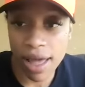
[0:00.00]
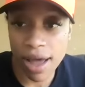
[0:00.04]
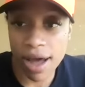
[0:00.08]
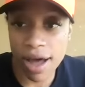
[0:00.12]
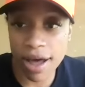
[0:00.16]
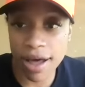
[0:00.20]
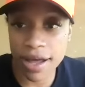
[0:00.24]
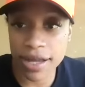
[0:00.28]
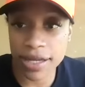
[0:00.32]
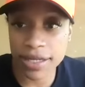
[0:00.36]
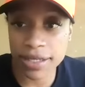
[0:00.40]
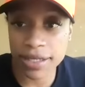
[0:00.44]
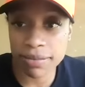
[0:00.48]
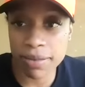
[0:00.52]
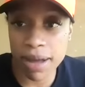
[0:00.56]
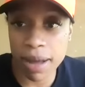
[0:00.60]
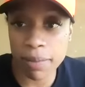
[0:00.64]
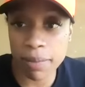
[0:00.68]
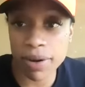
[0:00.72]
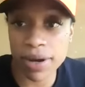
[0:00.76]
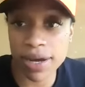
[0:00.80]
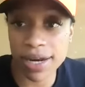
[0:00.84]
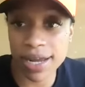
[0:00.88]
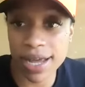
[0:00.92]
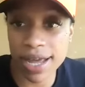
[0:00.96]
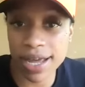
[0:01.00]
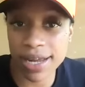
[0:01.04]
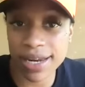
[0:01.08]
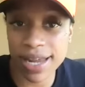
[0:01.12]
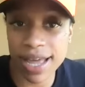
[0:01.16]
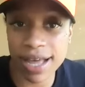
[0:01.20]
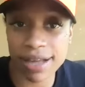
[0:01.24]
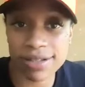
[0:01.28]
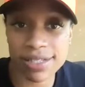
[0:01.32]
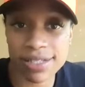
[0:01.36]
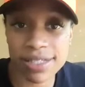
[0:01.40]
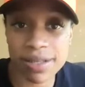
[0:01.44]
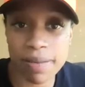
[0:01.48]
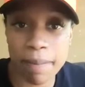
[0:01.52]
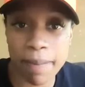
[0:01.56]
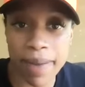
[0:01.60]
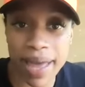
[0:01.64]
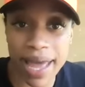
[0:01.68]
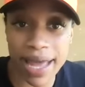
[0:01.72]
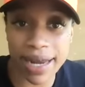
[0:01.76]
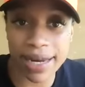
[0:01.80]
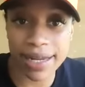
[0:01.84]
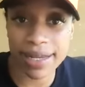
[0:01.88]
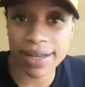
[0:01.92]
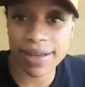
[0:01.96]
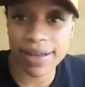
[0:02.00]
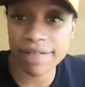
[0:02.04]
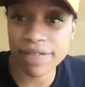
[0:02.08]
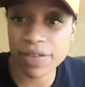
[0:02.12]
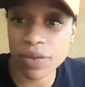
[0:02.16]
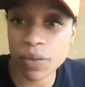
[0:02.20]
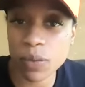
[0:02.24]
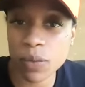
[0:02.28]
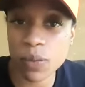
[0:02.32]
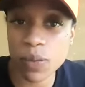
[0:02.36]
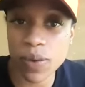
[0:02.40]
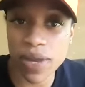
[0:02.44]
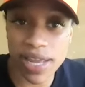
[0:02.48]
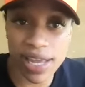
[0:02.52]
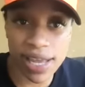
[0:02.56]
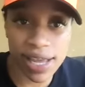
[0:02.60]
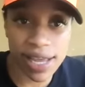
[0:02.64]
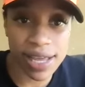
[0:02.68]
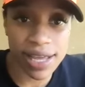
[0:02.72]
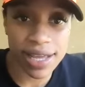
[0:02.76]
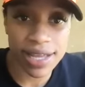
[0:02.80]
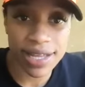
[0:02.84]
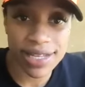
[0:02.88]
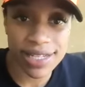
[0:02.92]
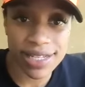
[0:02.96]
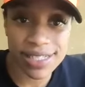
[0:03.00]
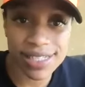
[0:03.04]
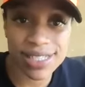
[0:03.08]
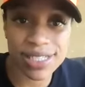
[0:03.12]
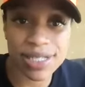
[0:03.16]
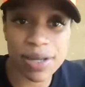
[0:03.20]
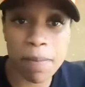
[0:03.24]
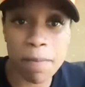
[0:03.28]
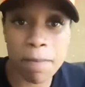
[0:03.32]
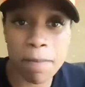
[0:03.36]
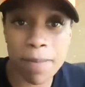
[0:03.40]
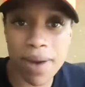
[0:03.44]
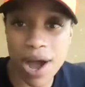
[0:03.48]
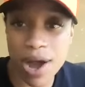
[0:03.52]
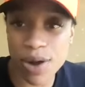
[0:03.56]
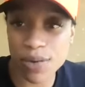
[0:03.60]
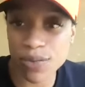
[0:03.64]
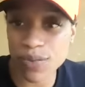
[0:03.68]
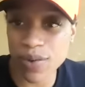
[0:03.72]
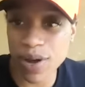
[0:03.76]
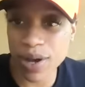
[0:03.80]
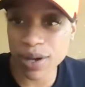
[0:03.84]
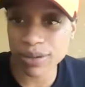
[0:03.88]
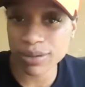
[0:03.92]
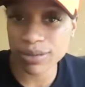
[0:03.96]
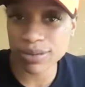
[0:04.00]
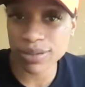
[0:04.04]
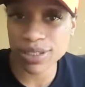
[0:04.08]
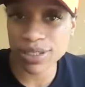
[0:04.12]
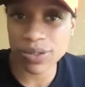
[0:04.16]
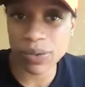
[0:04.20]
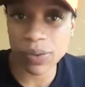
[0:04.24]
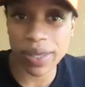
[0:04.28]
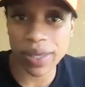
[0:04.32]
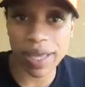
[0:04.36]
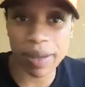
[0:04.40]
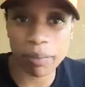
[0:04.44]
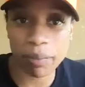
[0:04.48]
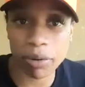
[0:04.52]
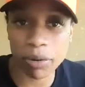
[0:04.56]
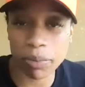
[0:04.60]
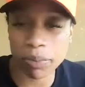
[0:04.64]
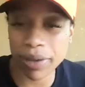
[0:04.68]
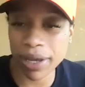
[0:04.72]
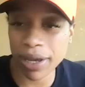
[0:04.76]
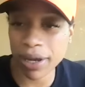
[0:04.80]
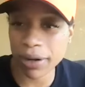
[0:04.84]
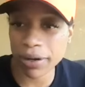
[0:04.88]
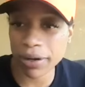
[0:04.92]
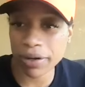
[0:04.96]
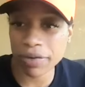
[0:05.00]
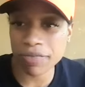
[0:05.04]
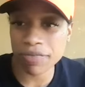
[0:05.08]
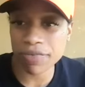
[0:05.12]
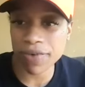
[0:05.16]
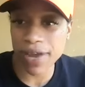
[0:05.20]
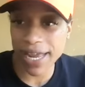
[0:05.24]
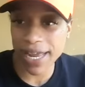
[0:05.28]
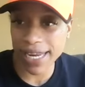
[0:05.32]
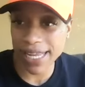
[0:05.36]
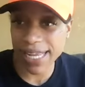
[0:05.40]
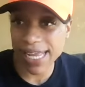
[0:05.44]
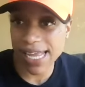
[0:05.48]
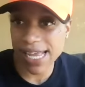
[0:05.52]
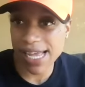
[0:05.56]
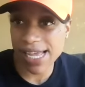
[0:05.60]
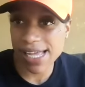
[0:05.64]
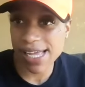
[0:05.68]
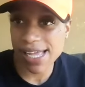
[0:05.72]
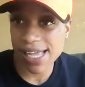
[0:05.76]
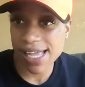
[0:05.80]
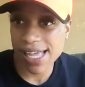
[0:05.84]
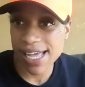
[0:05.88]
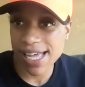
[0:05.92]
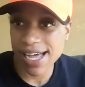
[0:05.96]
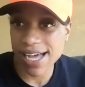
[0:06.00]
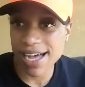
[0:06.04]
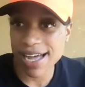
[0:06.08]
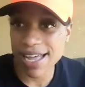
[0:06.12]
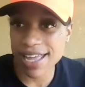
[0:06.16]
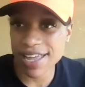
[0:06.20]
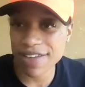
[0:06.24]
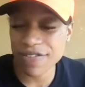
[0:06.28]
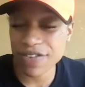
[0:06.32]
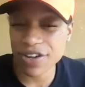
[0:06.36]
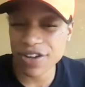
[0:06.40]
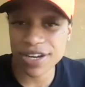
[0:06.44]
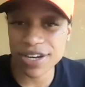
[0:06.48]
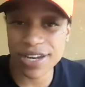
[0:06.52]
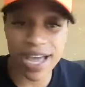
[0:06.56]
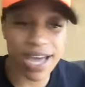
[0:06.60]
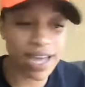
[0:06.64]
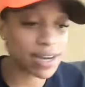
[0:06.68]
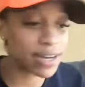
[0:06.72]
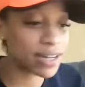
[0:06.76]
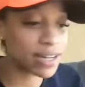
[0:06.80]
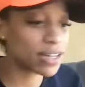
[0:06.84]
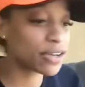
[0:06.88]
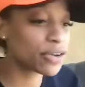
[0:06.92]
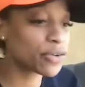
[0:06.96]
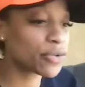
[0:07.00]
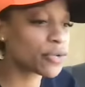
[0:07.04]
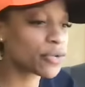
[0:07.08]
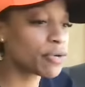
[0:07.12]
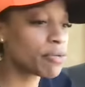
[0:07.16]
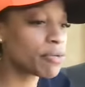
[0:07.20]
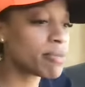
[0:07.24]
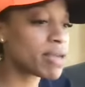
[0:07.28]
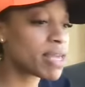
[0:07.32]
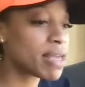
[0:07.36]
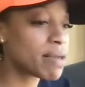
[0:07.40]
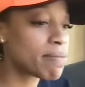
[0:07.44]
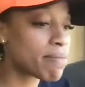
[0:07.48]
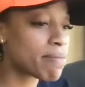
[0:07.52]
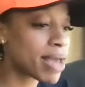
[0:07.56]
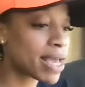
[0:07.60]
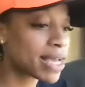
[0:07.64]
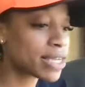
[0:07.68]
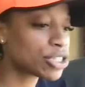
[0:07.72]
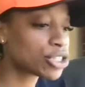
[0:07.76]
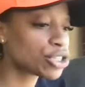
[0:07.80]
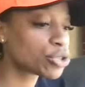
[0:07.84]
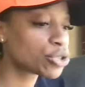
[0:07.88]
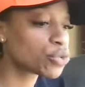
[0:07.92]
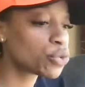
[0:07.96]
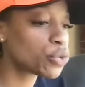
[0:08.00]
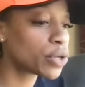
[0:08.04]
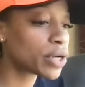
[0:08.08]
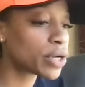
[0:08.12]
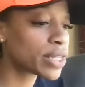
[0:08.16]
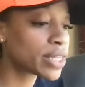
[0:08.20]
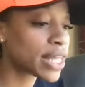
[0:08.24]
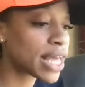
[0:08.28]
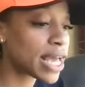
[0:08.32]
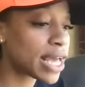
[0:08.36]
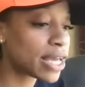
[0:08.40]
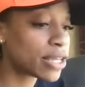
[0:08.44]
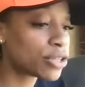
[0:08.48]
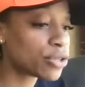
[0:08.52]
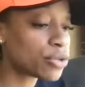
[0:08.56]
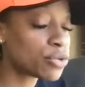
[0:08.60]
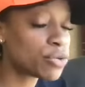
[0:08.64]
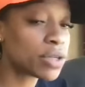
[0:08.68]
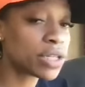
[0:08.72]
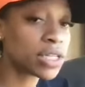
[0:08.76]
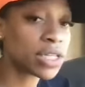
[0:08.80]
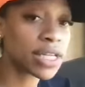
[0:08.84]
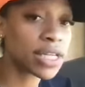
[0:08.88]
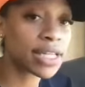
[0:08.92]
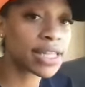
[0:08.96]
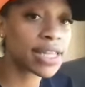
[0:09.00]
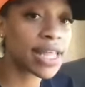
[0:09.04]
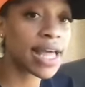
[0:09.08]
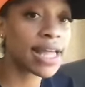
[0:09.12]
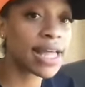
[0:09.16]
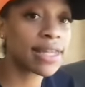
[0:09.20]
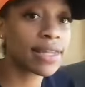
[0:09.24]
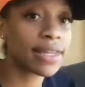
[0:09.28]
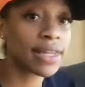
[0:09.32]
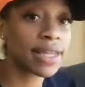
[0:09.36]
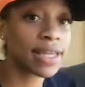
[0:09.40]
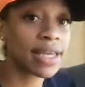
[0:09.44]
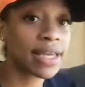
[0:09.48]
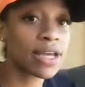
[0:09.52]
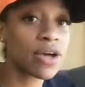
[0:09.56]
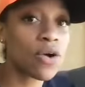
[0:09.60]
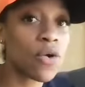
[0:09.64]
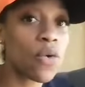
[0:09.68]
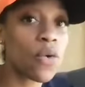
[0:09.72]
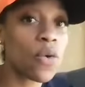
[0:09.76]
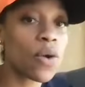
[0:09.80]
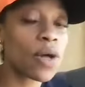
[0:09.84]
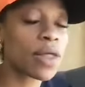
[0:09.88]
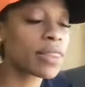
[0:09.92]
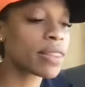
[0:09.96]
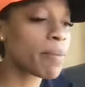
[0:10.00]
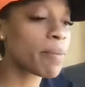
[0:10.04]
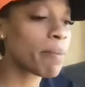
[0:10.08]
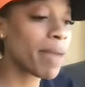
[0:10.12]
I'm gonna announce the baddie of the week tomorrow. So get prepared and ready. If you're not in the group meet, make sure that you click that link on the